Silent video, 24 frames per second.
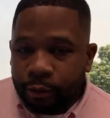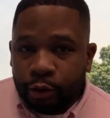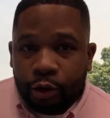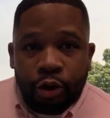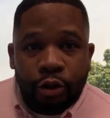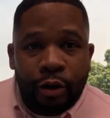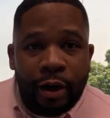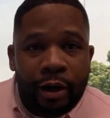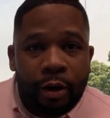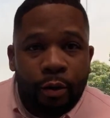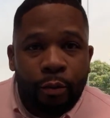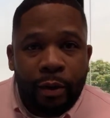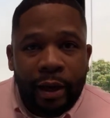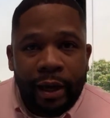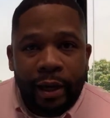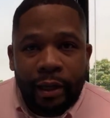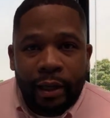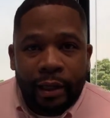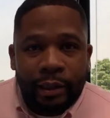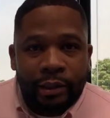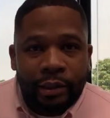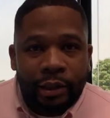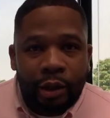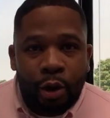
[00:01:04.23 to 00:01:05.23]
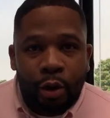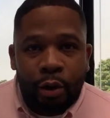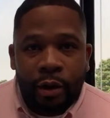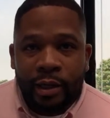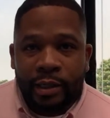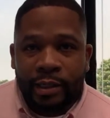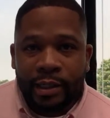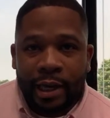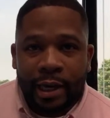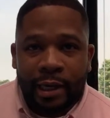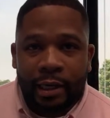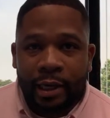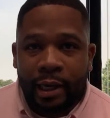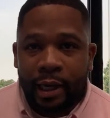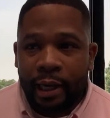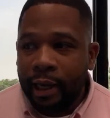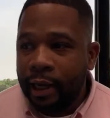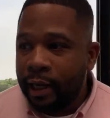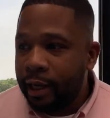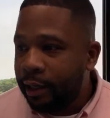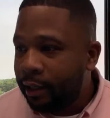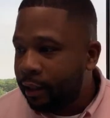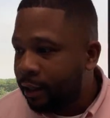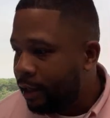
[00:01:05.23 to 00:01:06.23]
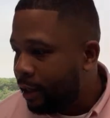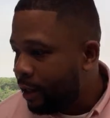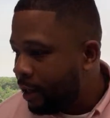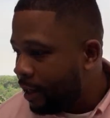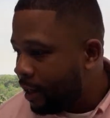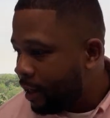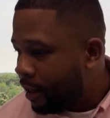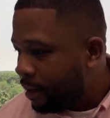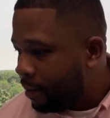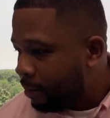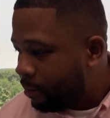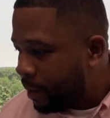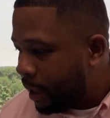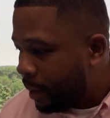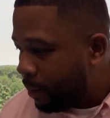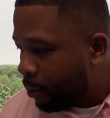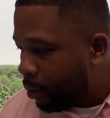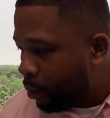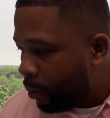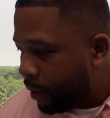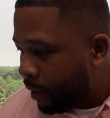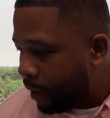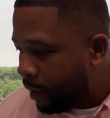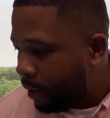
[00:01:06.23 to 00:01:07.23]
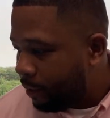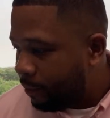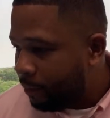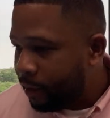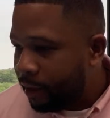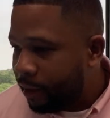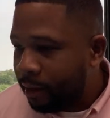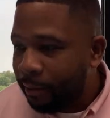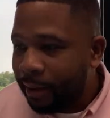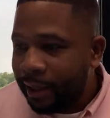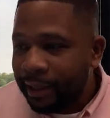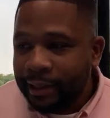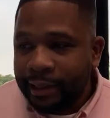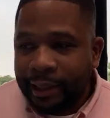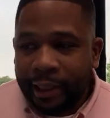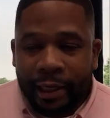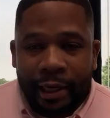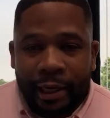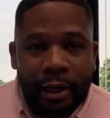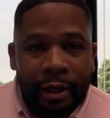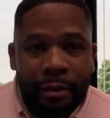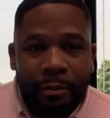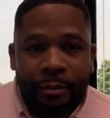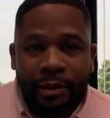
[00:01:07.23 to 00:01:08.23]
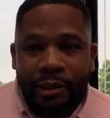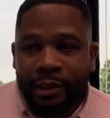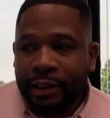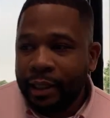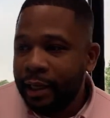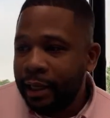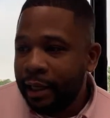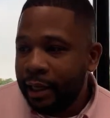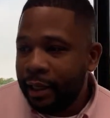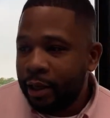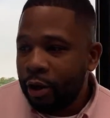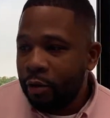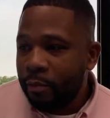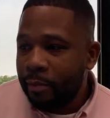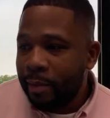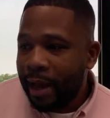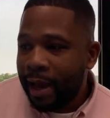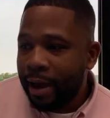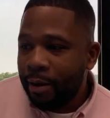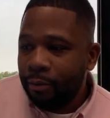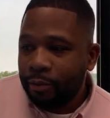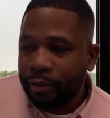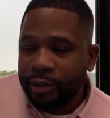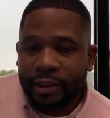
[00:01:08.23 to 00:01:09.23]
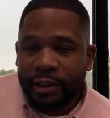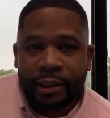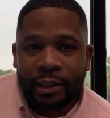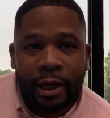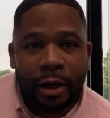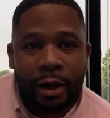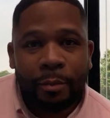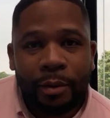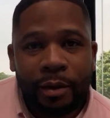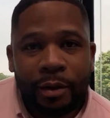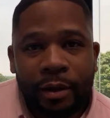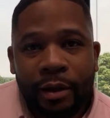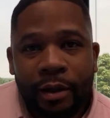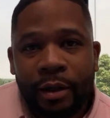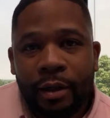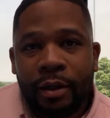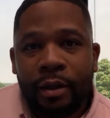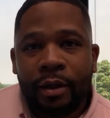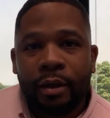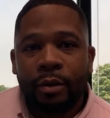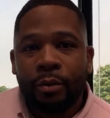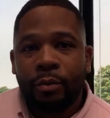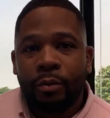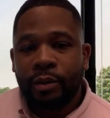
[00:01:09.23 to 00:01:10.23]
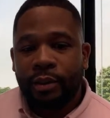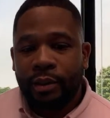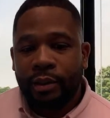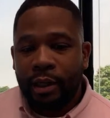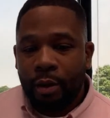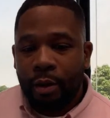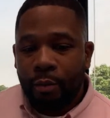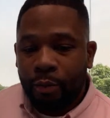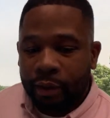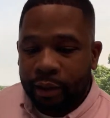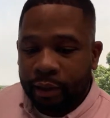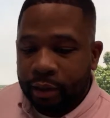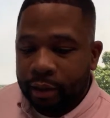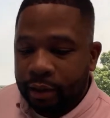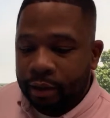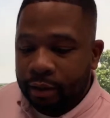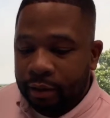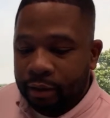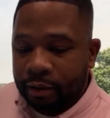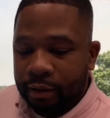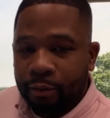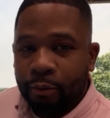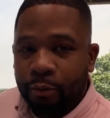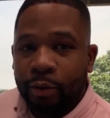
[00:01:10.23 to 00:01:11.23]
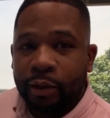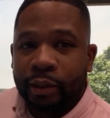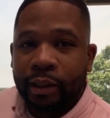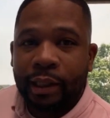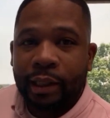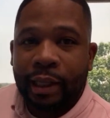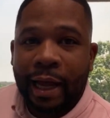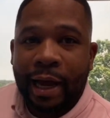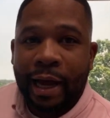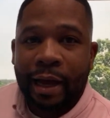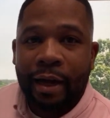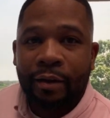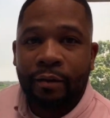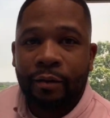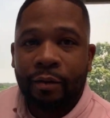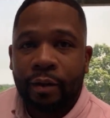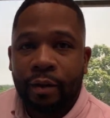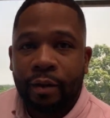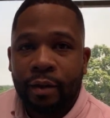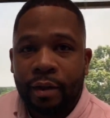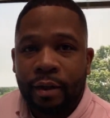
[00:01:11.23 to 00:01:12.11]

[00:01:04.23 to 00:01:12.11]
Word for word: I was trying to wait as long as I can people were hitting me in my DM saying, "Yo, Matt, what's up? What's up with the with the live?"